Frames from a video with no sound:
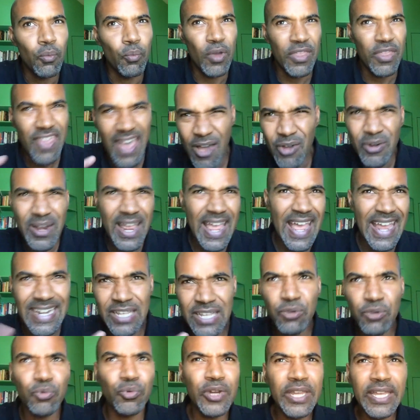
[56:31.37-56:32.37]
without
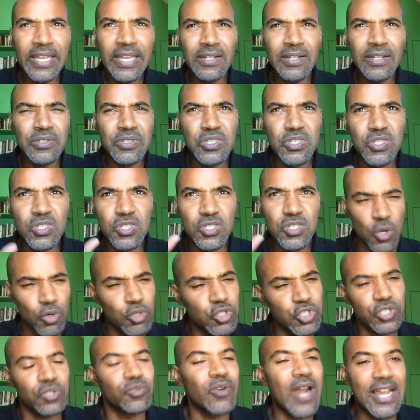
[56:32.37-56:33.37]
any real
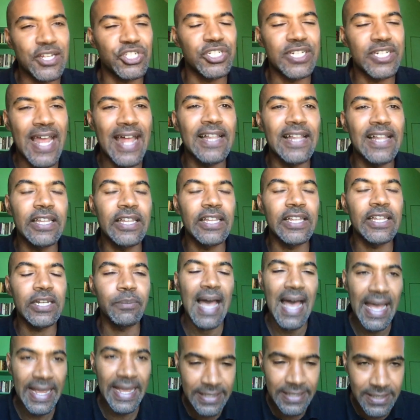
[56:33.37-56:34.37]
social rationality
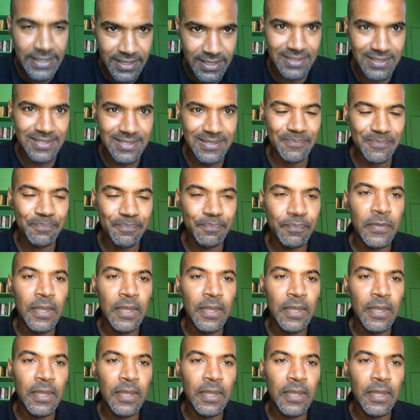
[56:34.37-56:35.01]
behind it